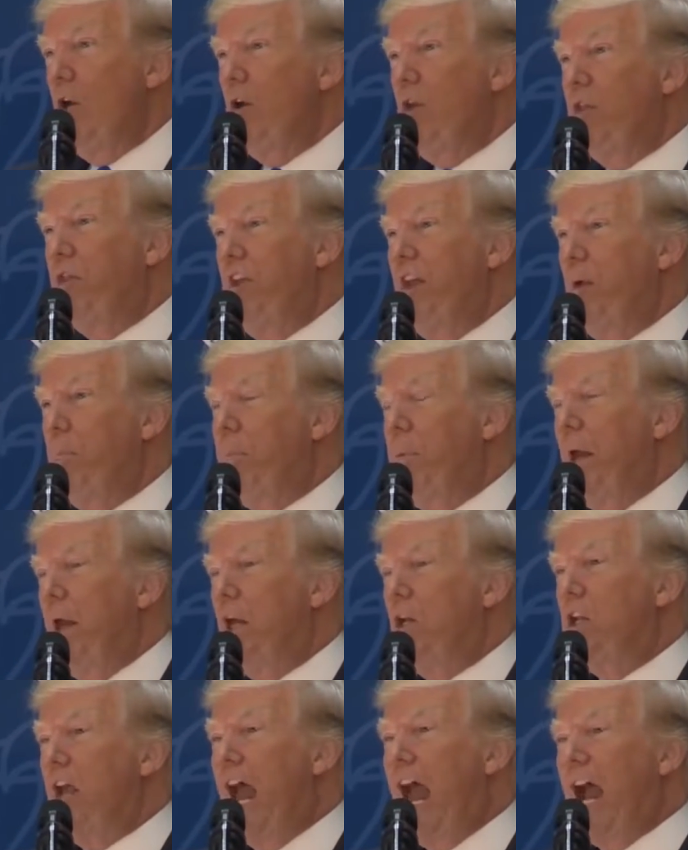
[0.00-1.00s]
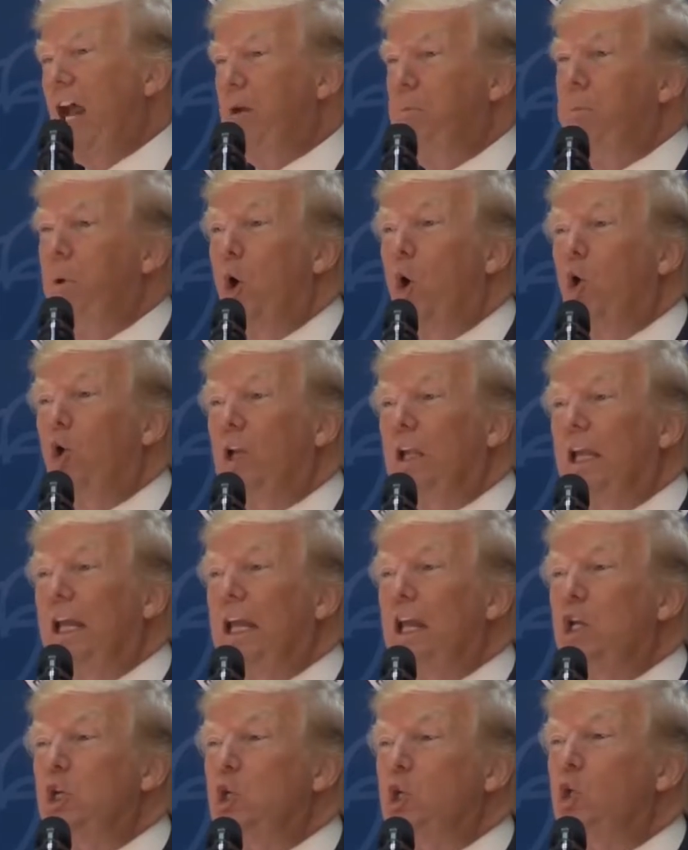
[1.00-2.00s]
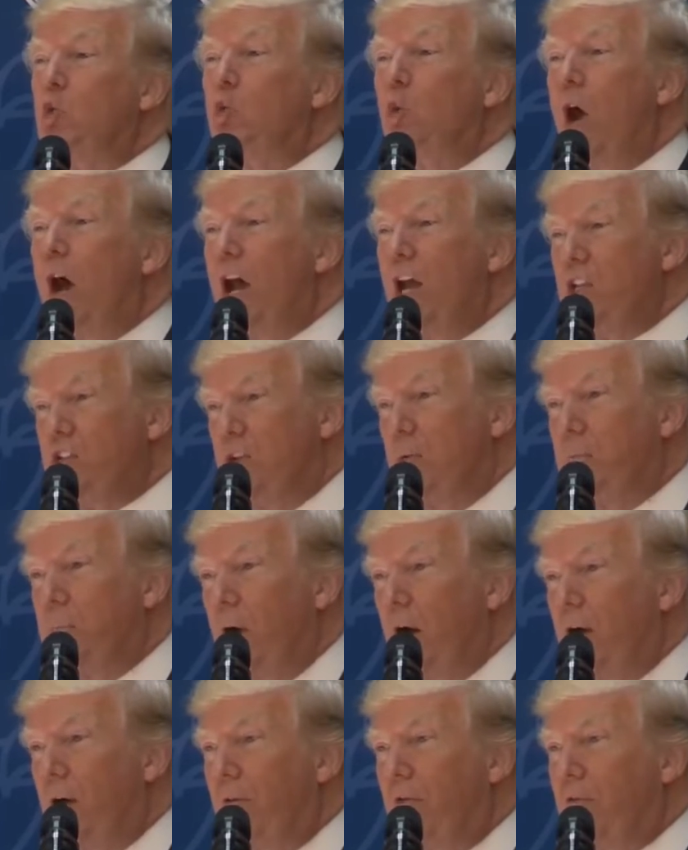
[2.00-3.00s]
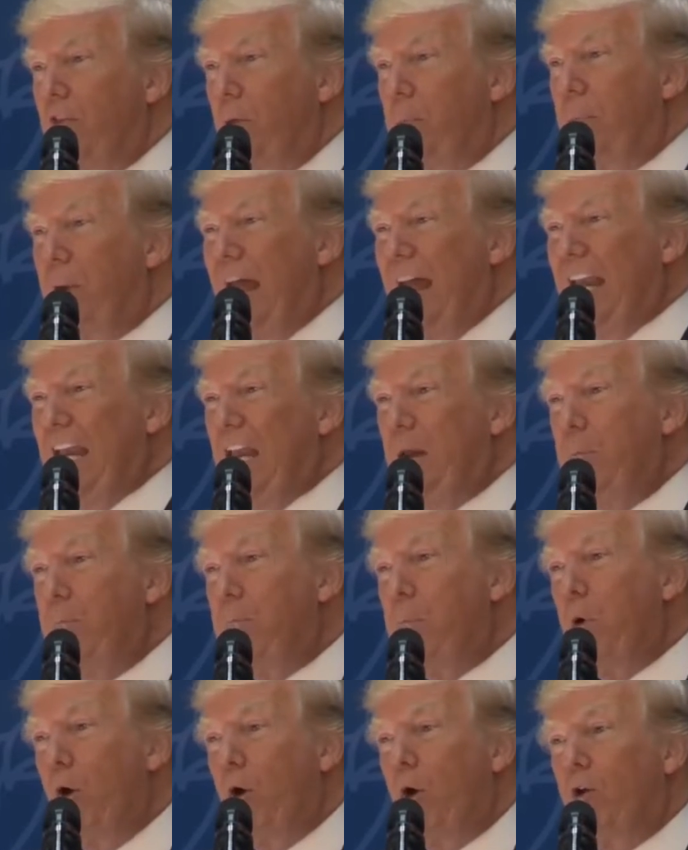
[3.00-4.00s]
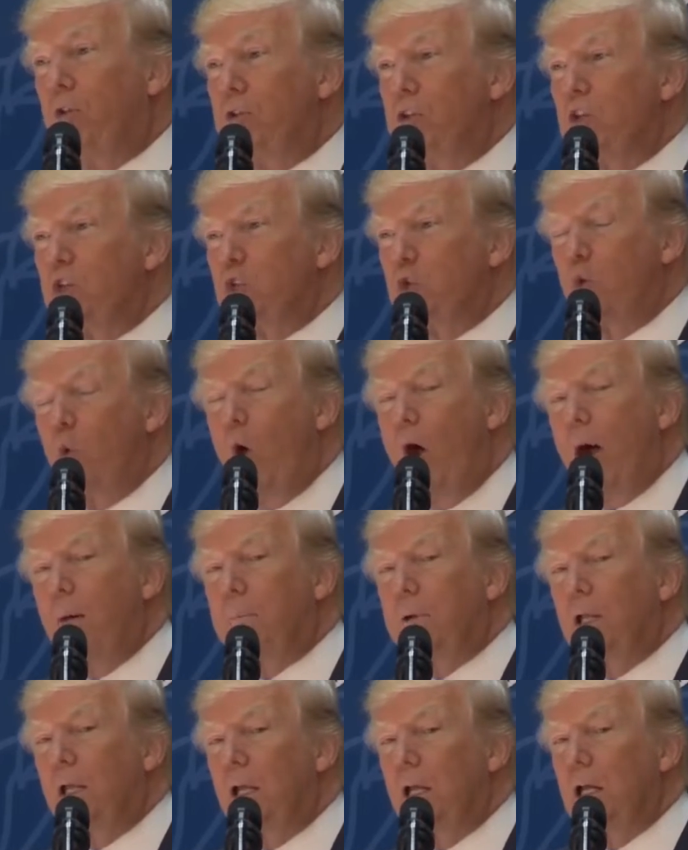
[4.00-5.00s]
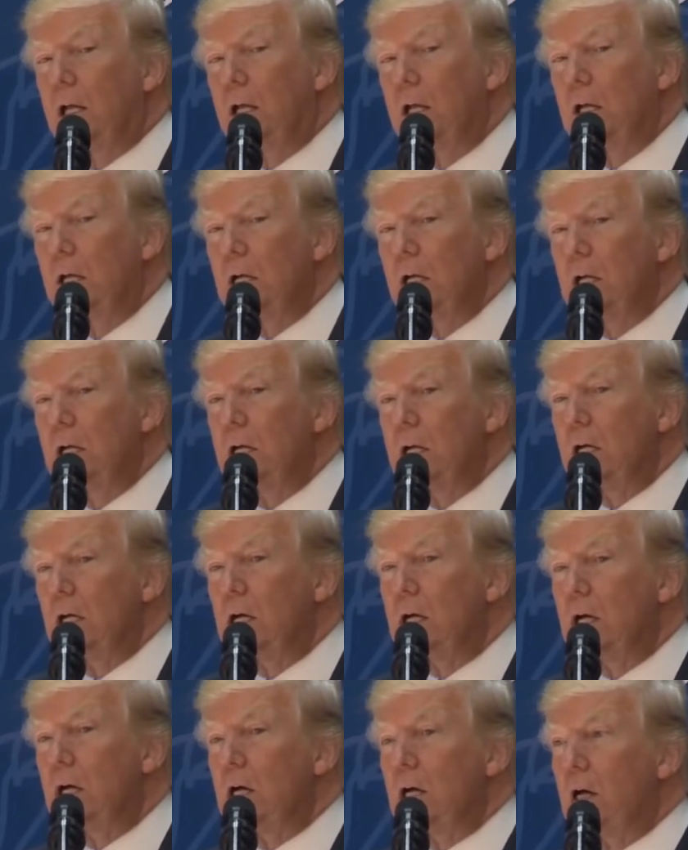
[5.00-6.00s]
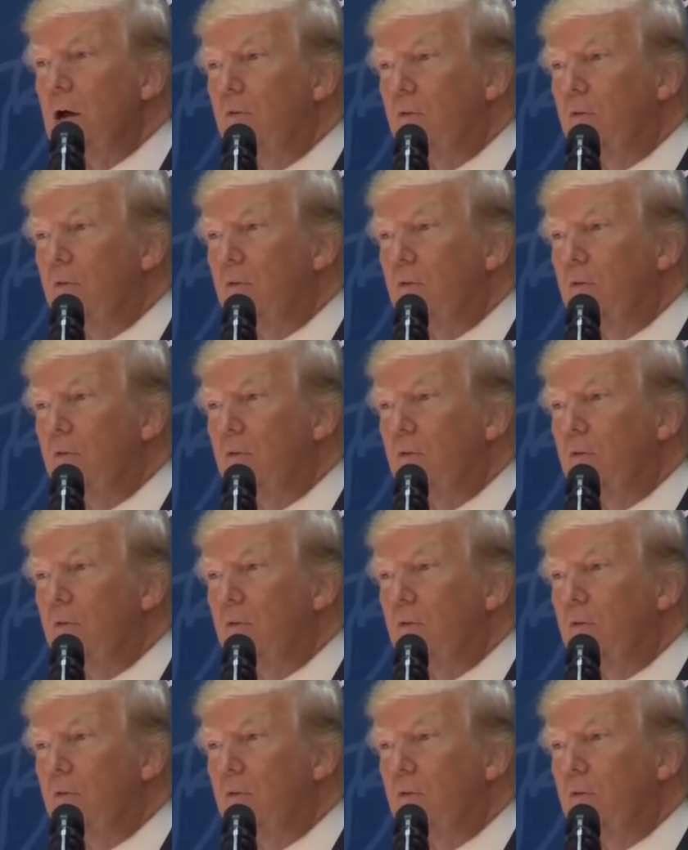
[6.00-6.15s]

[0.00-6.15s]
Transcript: to think big, to act boldly, and to rise above the petty partisan squabbling of